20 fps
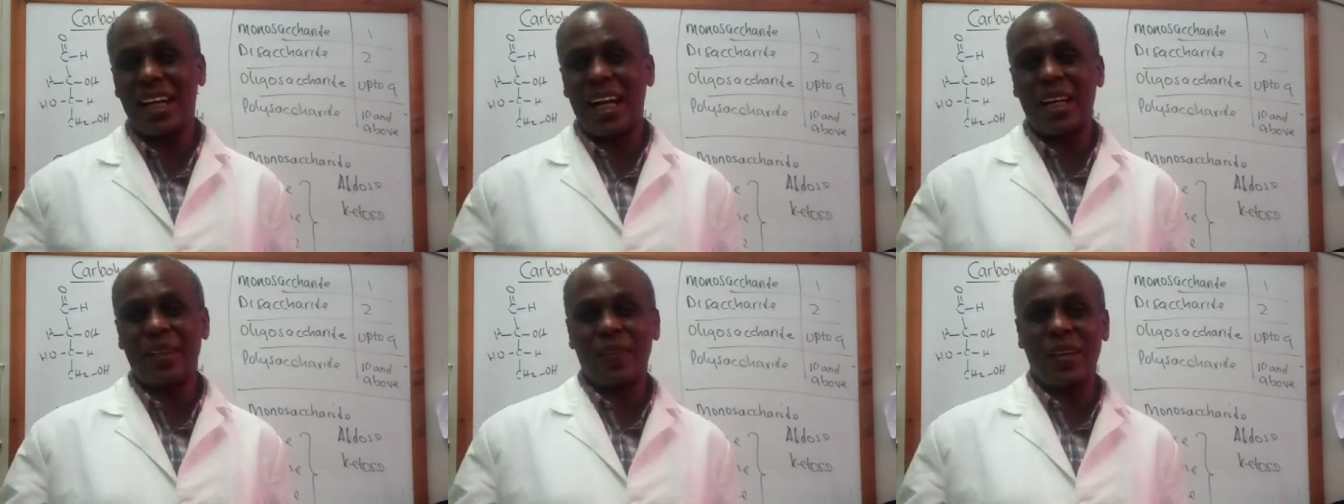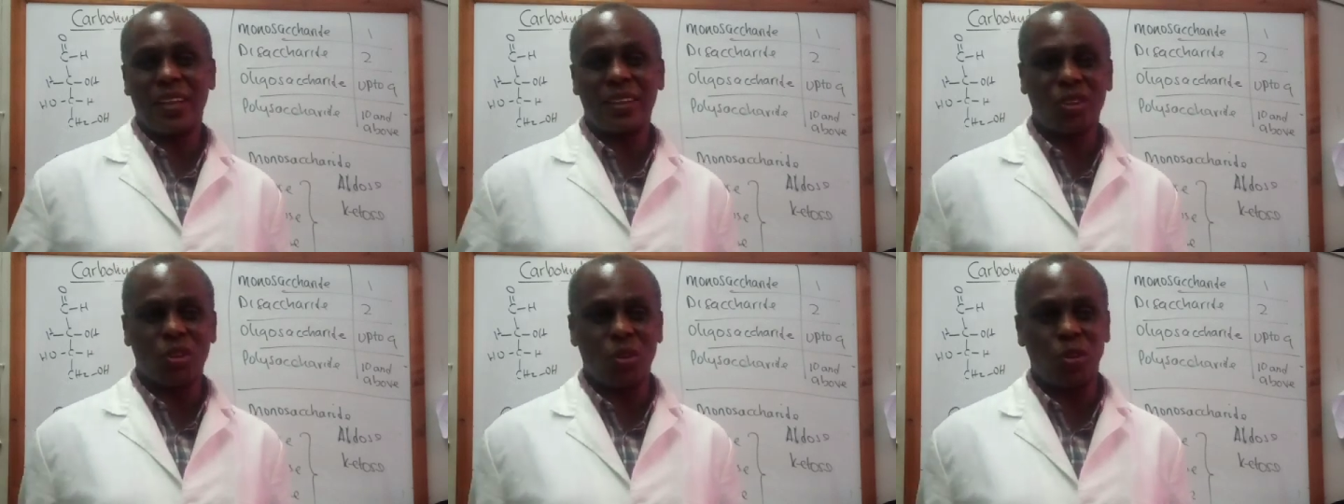
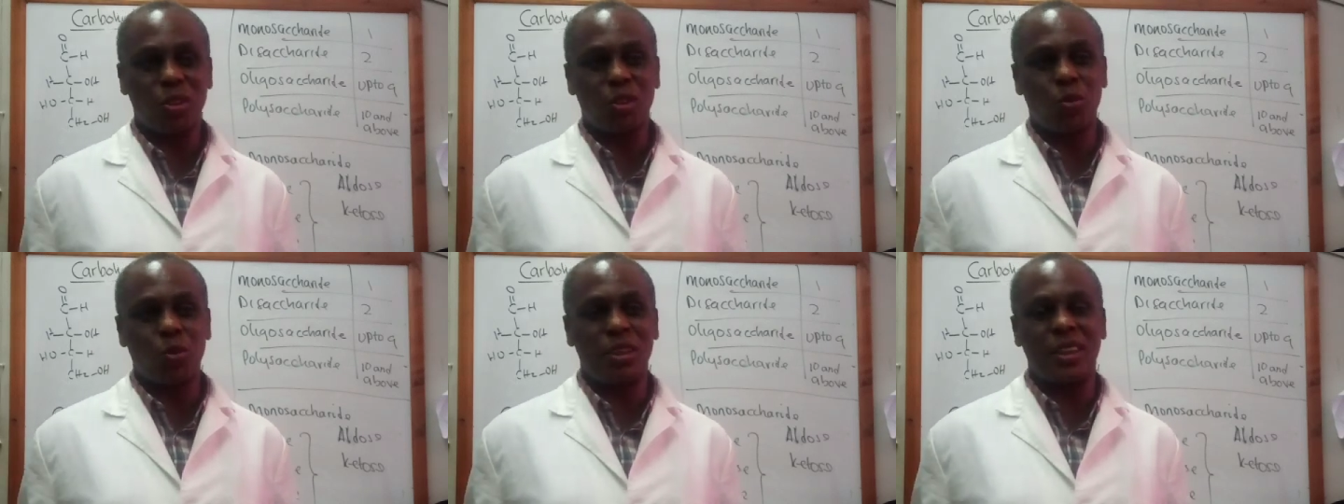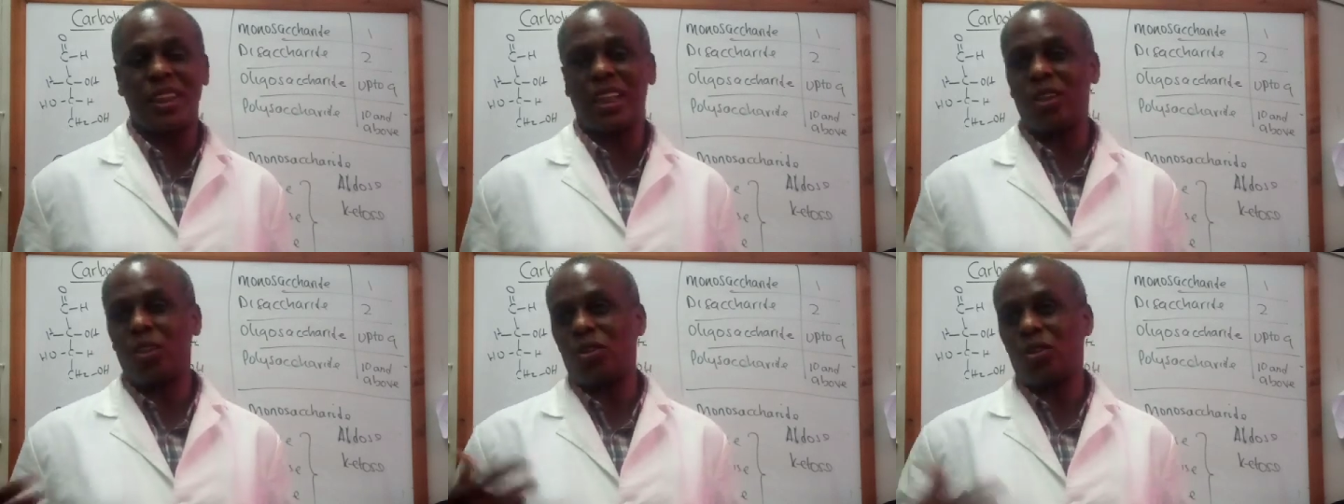other salts which
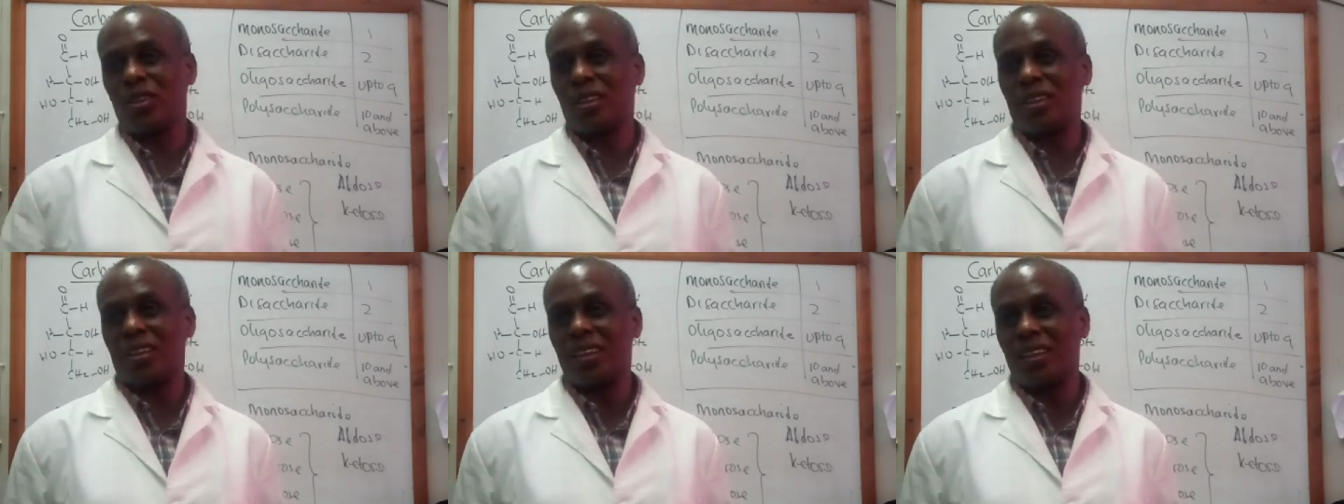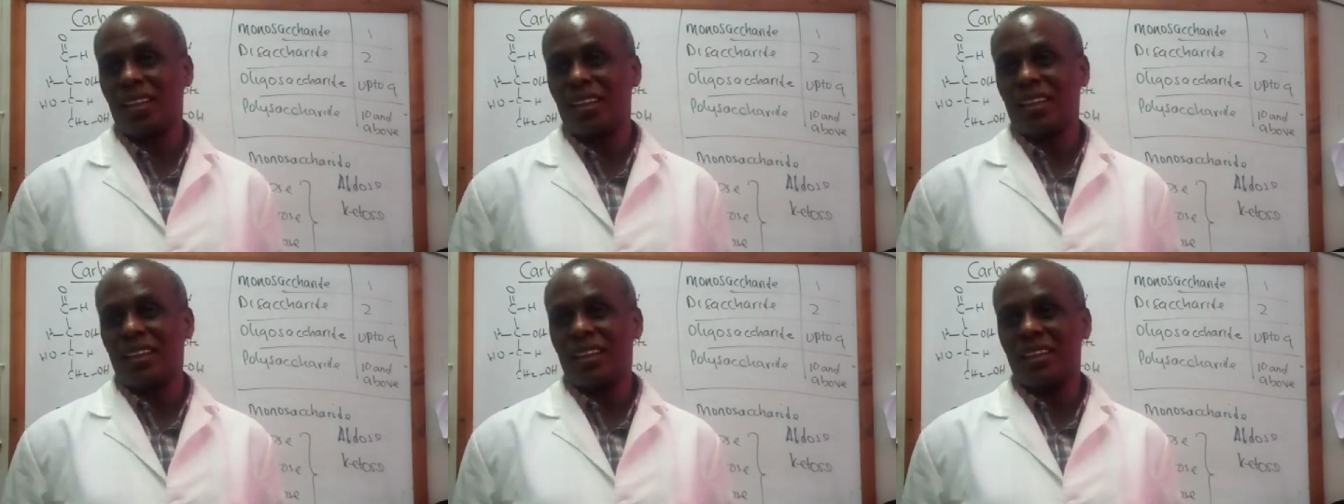are not
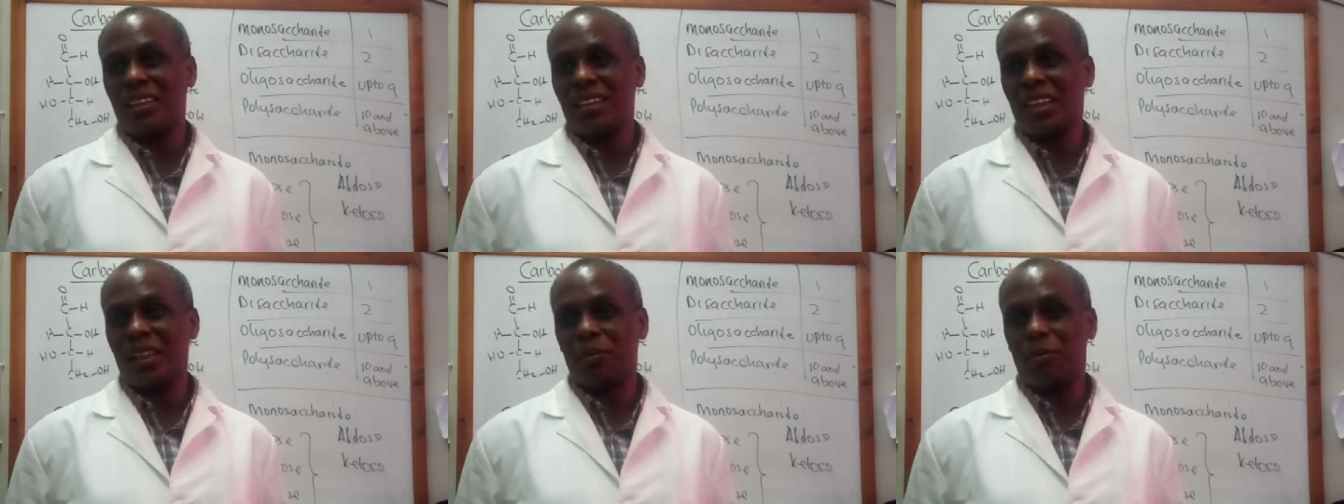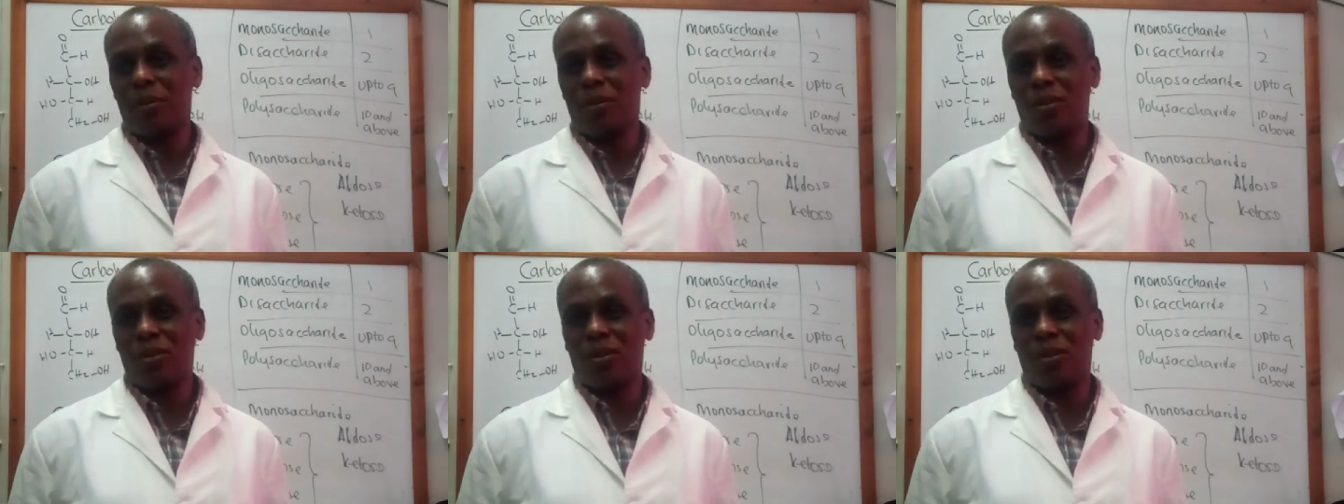
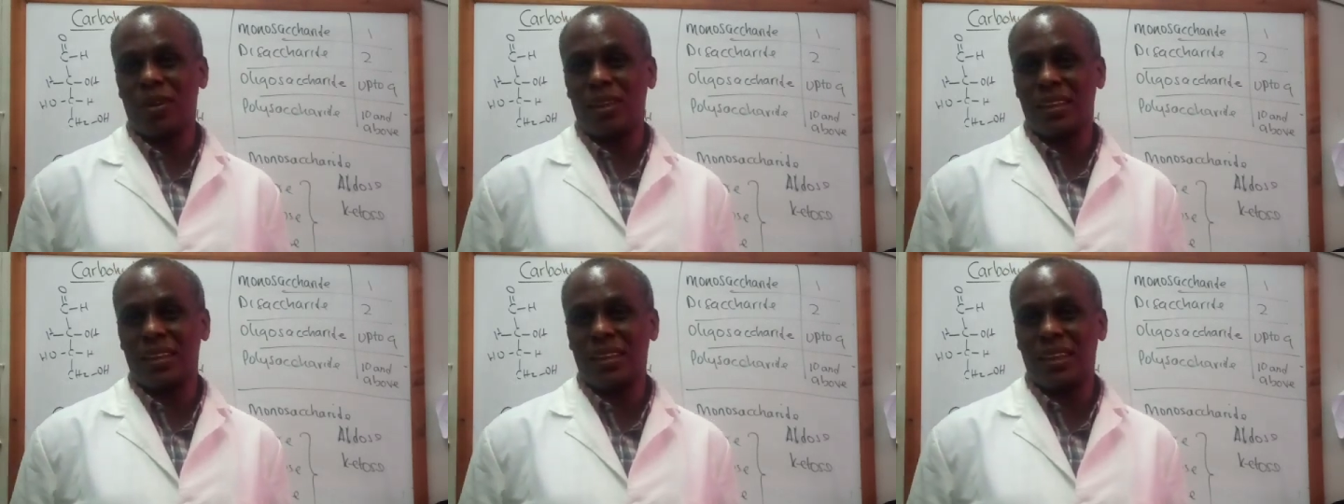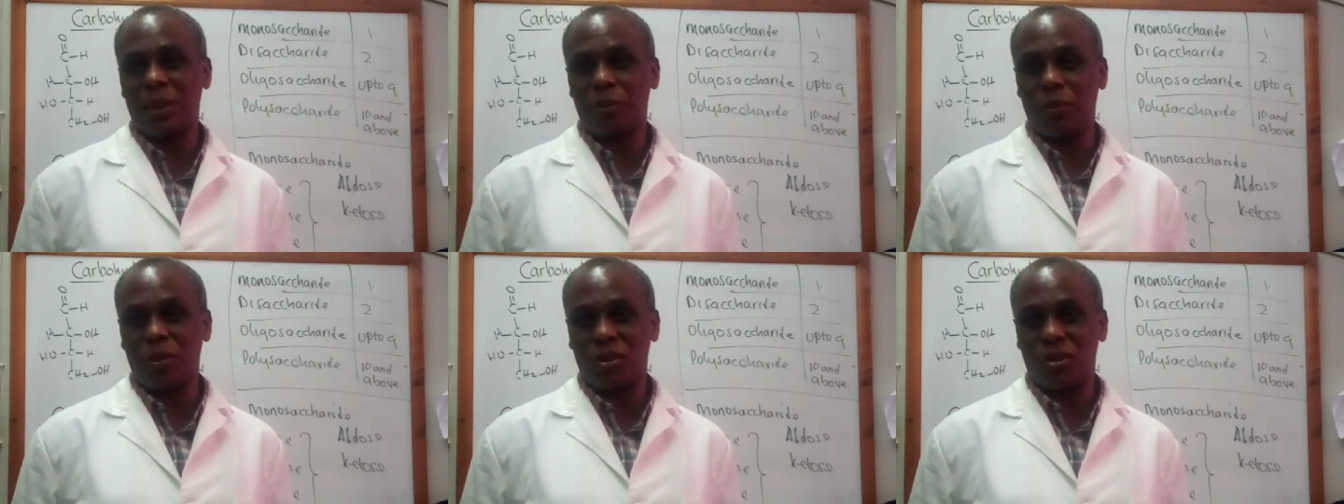table
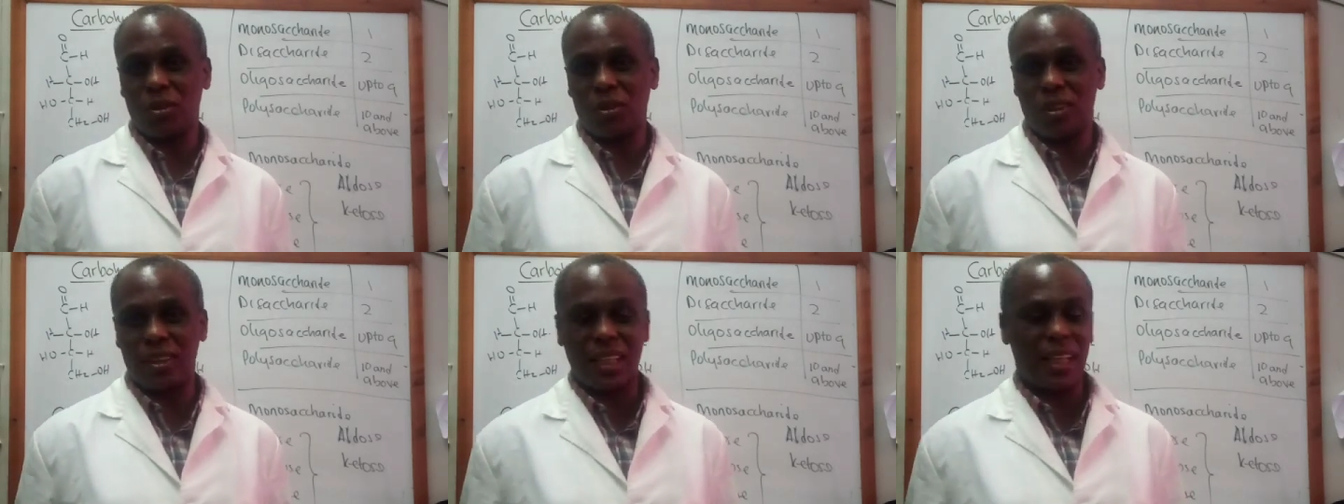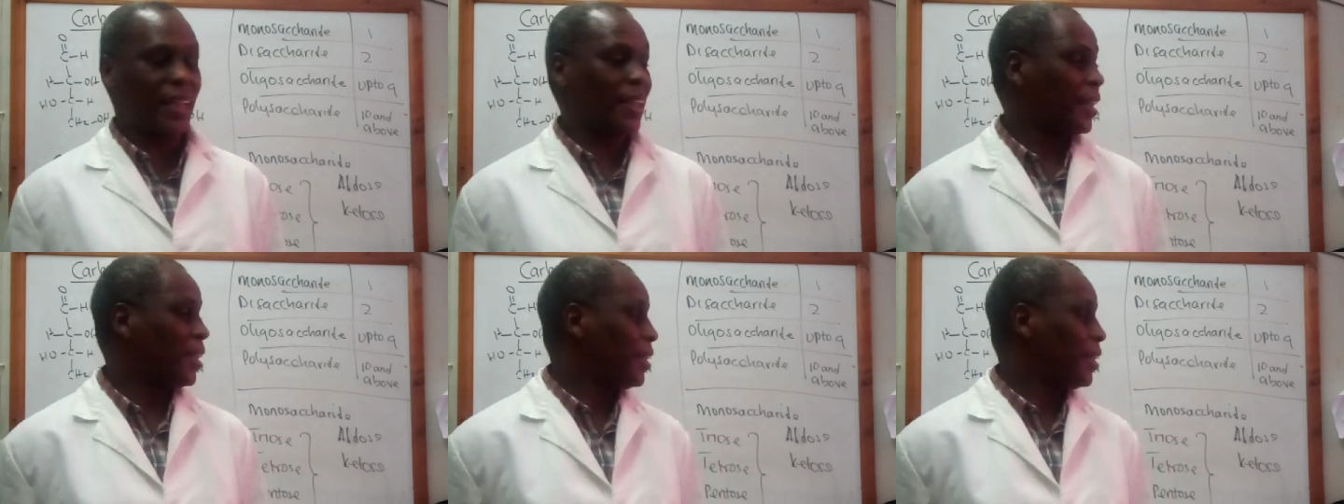salts. Yeah.